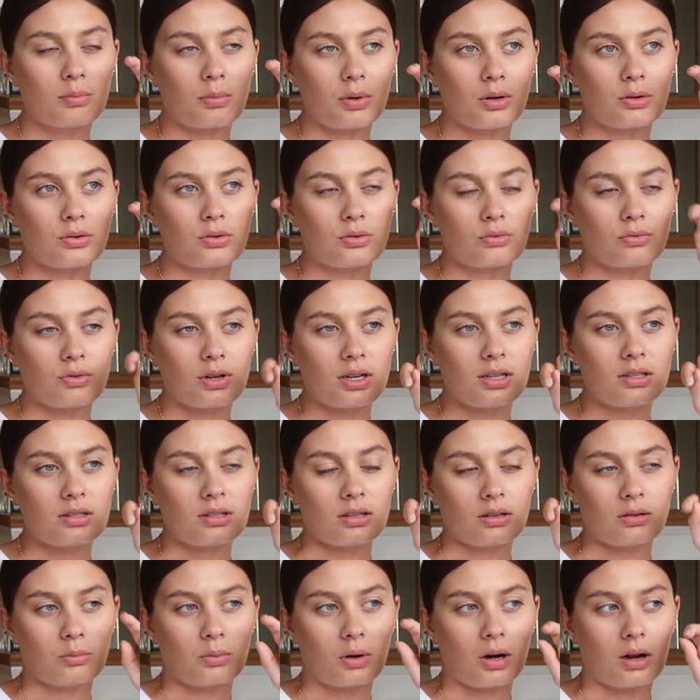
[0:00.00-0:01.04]
the most
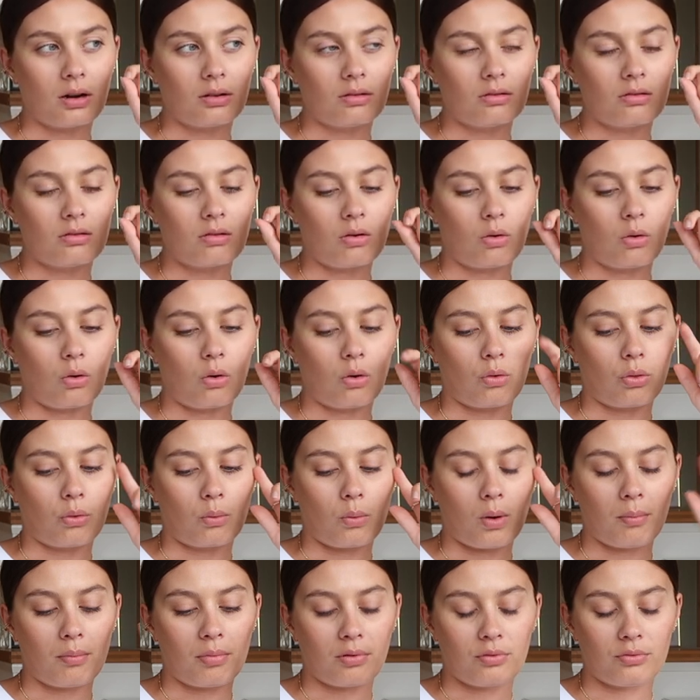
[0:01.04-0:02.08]
recent one or the
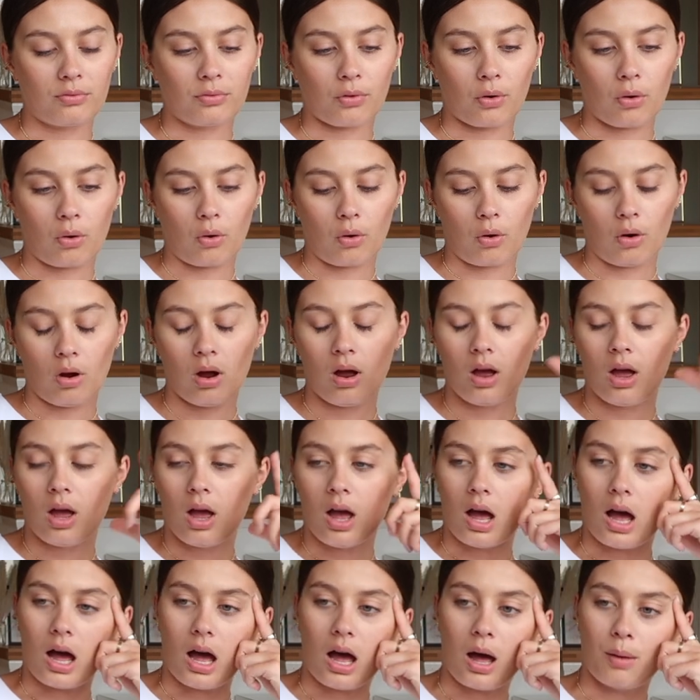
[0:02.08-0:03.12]
one before.
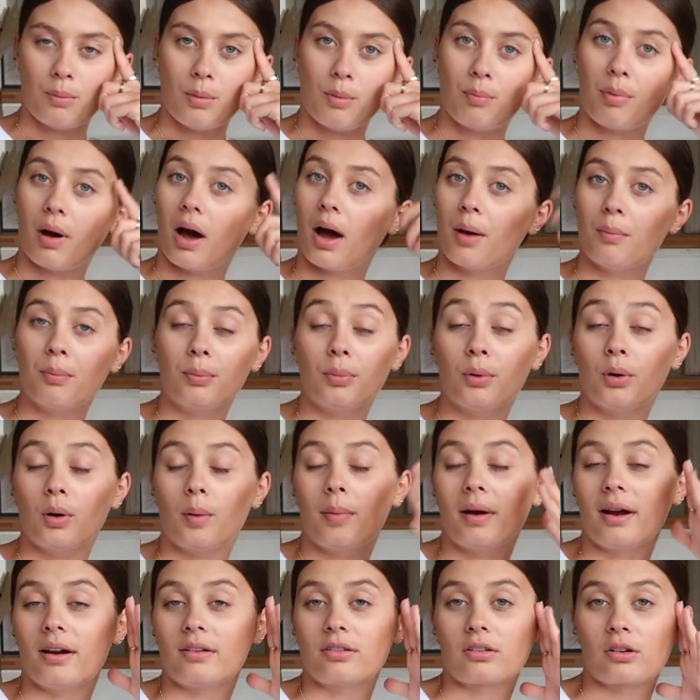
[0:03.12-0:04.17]
But I bought
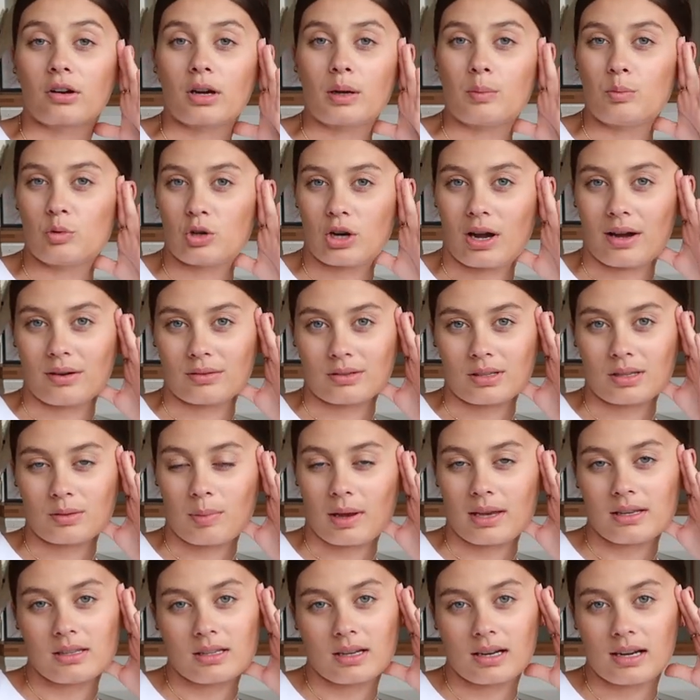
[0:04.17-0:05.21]
a pair of cream trousers
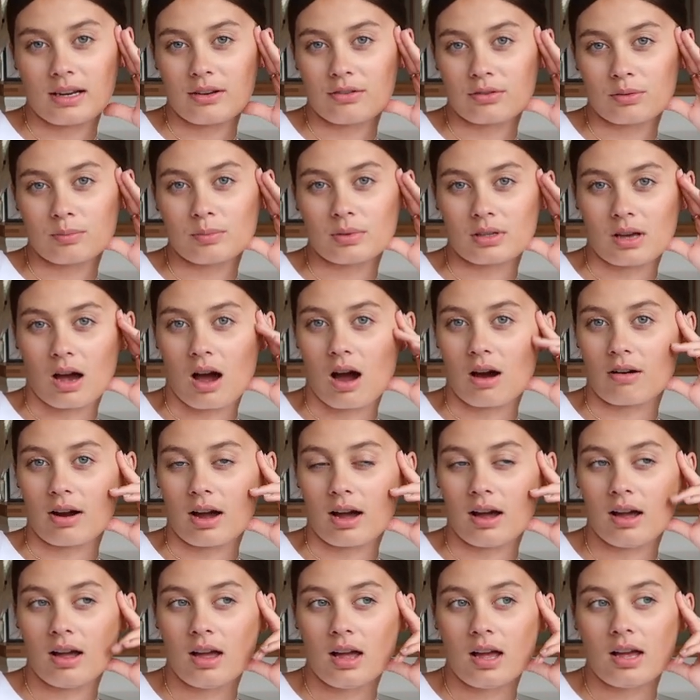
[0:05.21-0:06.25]
basically from
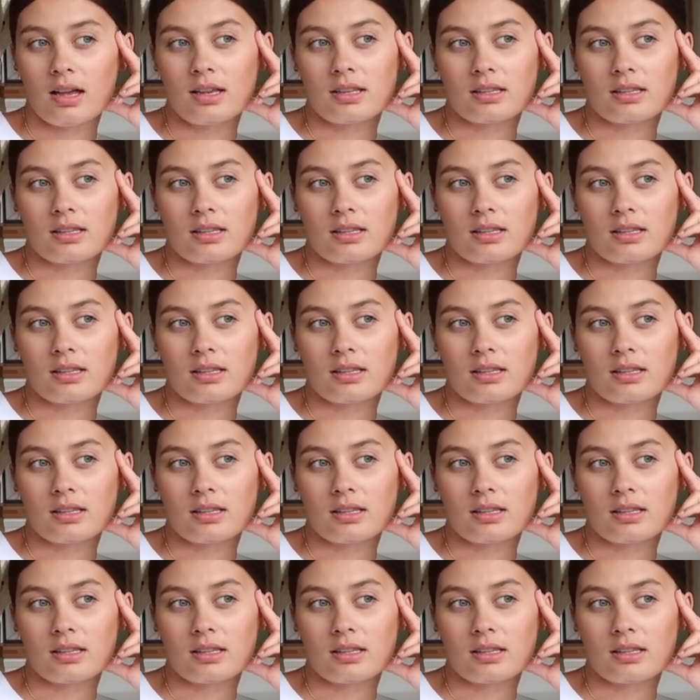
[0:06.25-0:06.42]
Zara,